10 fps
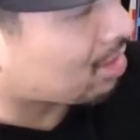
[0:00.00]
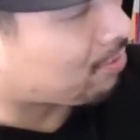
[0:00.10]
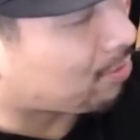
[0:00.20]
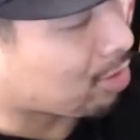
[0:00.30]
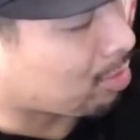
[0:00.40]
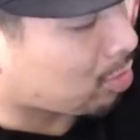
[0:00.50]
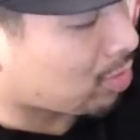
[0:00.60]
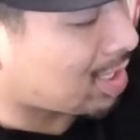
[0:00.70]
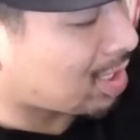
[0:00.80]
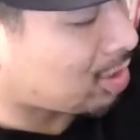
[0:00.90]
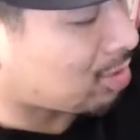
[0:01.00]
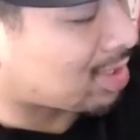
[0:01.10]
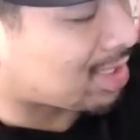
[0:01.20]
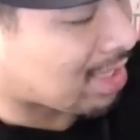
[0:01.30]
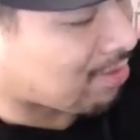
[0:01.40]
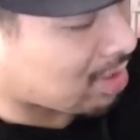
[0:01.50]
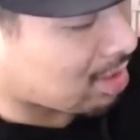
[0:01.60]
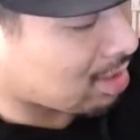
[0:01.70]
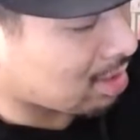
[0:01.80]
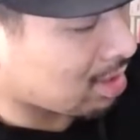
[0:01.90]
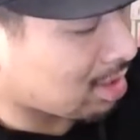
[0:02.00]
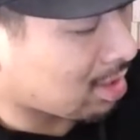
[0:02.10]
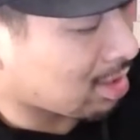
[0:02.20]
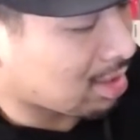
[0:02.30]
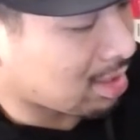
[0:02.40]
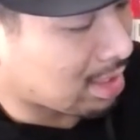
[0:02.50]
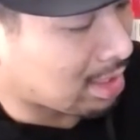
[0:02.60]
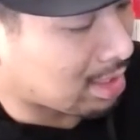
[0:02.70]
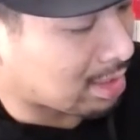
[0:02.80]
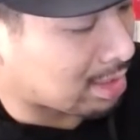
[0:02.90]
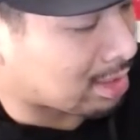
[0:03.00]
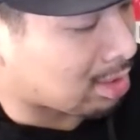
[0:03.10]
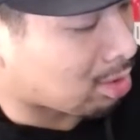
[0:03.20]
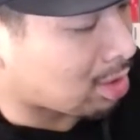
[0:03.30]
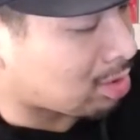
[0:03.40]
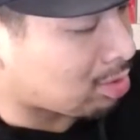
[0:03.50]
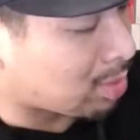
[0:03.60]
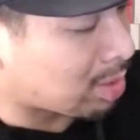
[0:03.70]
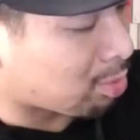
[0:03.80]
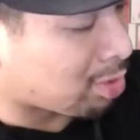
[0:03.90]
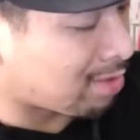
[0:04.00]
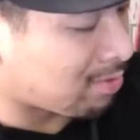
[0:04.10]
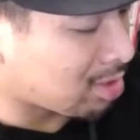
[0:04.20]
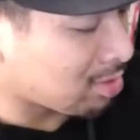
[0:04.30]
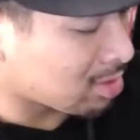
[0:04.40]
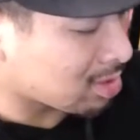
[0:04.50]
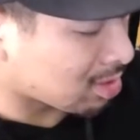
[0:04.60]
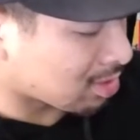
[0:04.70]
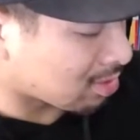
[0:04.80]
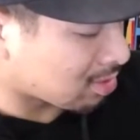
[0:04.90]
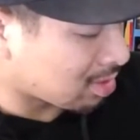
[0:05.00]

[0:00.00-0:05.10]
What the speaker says: Volume 3, Issue 7. This is 32-bit previews, so